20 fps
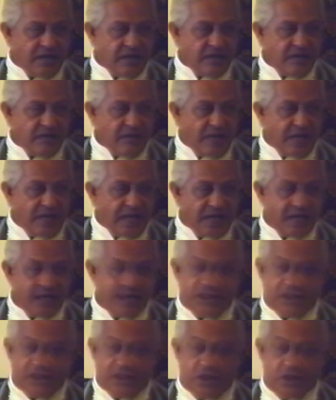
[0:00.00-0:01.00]
the
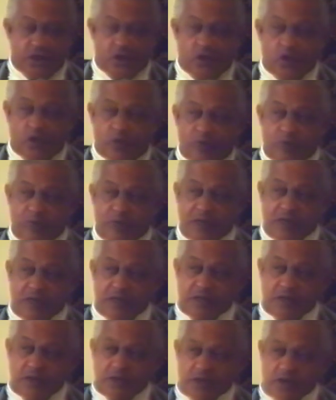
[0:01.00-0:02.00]
mind or
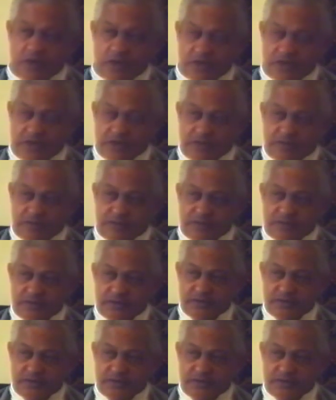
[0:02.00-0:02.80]
mental concepts.